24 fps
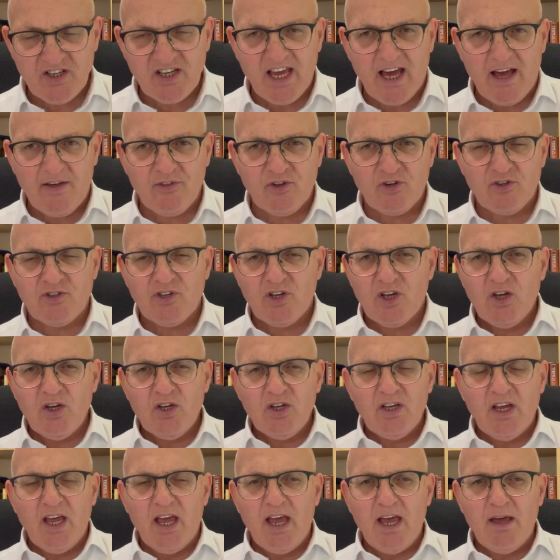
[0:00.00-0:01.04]
gathered,
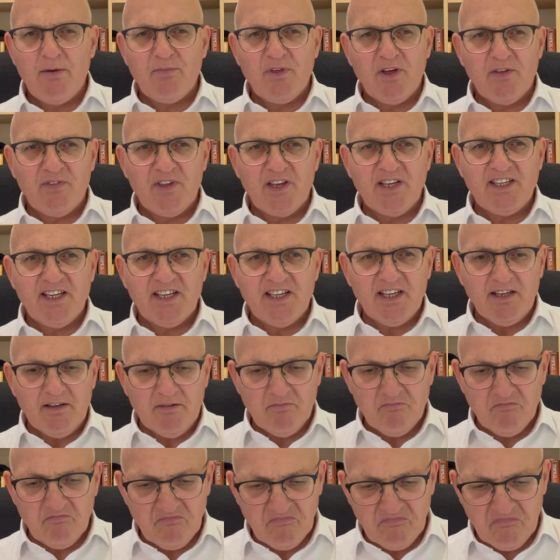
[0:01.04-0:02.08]
and that they did it
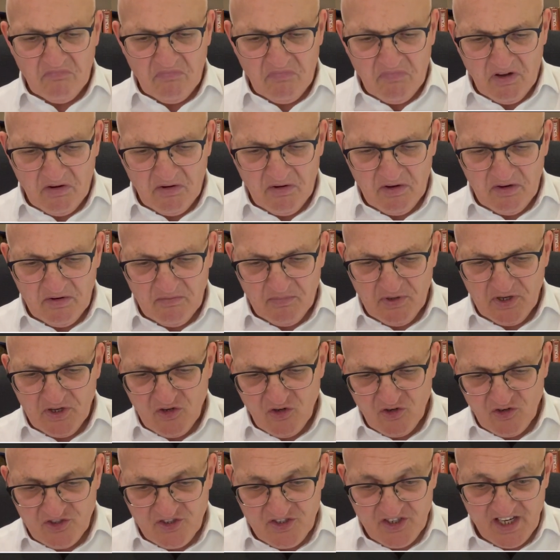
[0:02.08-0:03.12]

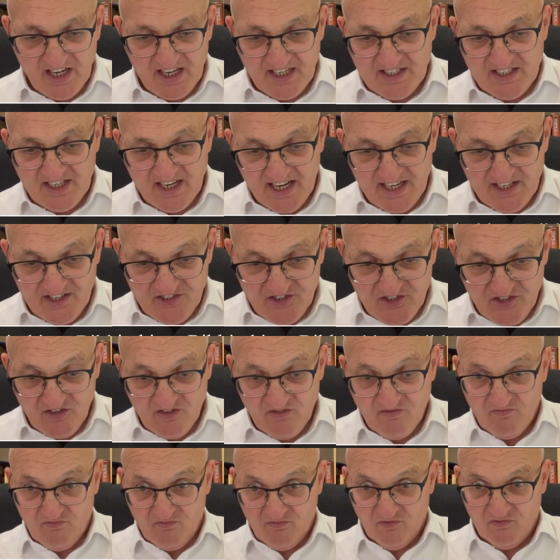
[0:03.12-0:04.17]
because it's
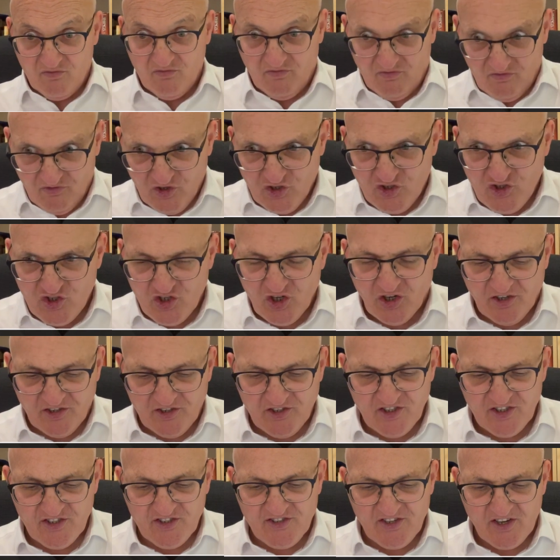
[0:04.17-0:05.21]
the
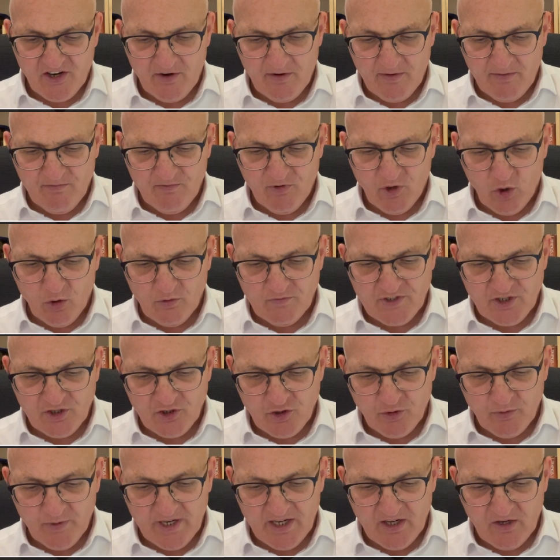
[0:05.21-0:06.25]
churches that are involved in
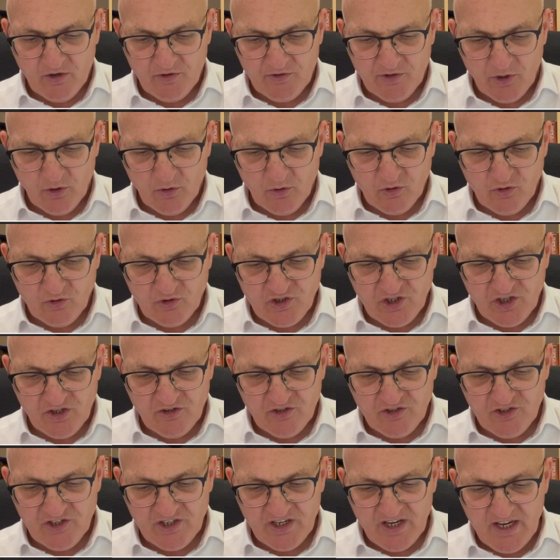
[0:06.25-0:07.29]
doing it, or the local
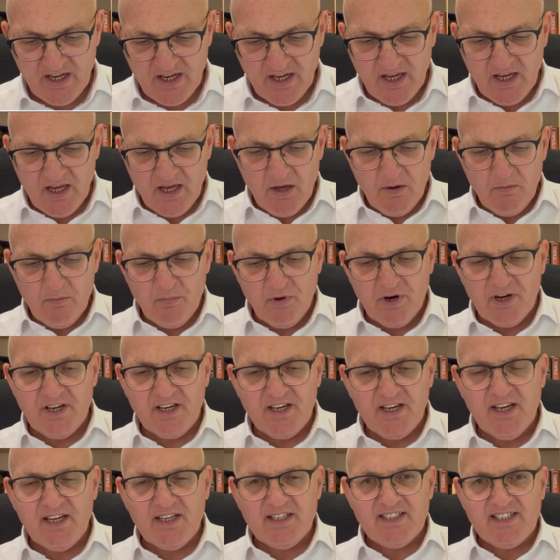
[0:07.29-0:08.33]
church. But
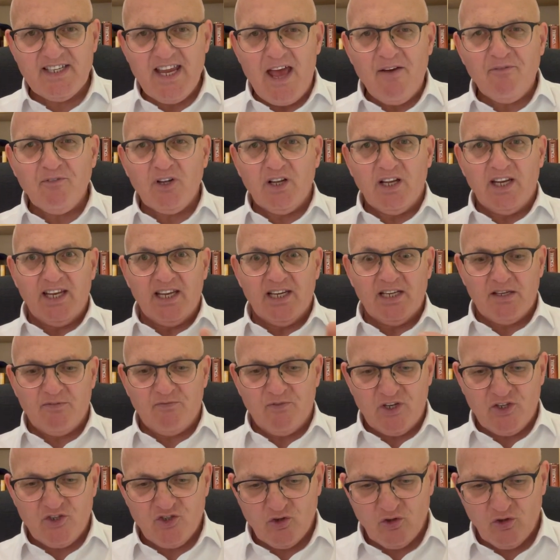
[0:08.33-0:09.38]
it's definitely
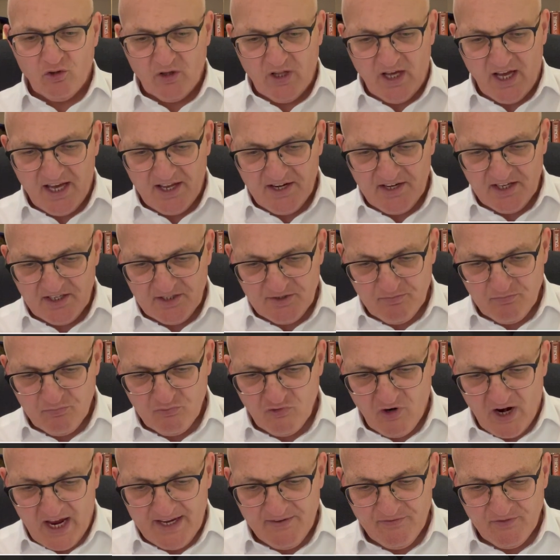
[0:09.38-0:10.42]
individual and it's
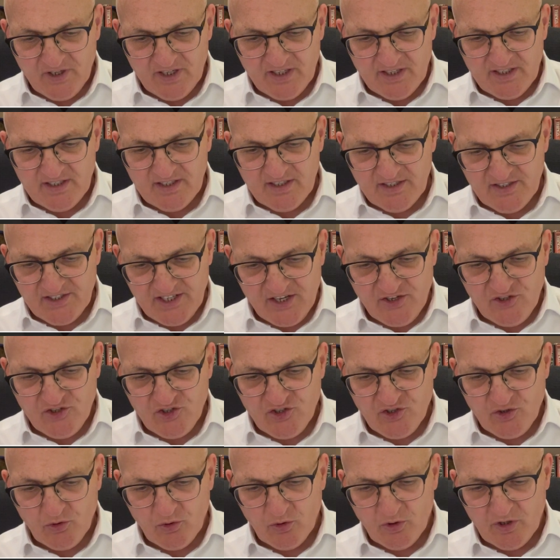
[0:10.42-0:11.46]
private, it's in
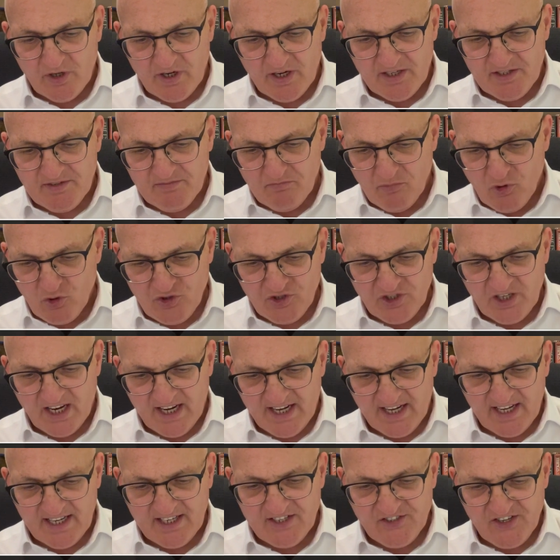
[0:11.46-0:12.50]
store, it's most
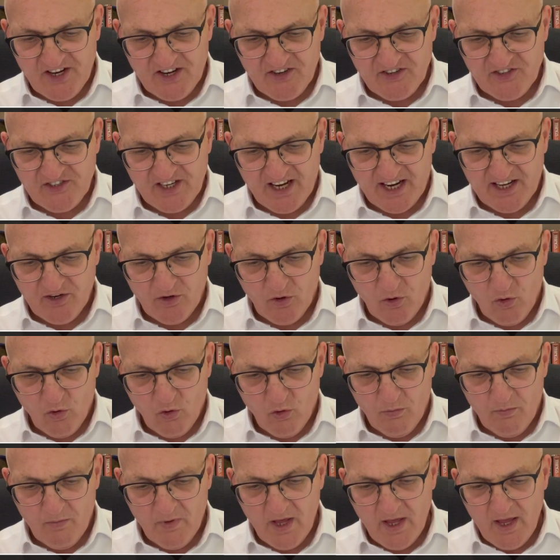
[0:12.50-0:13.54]
likely set aside at
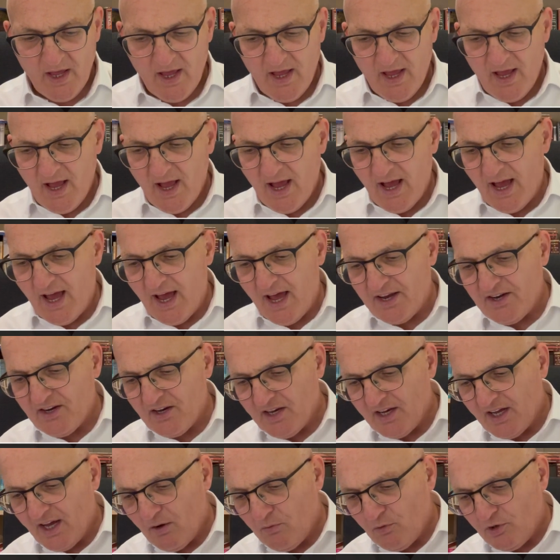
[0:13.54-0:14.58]
home. And
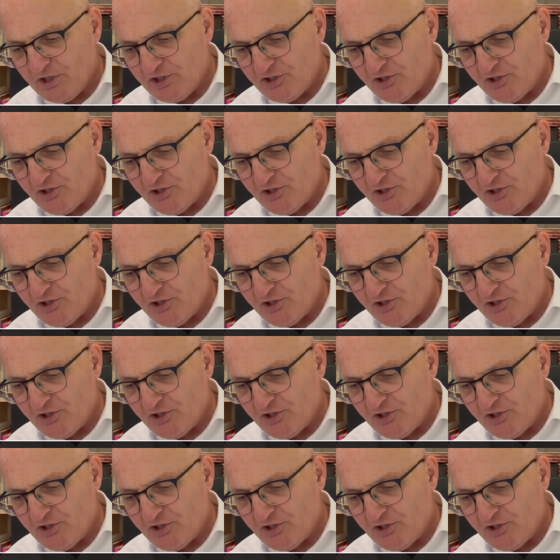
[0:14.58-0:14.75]
I want you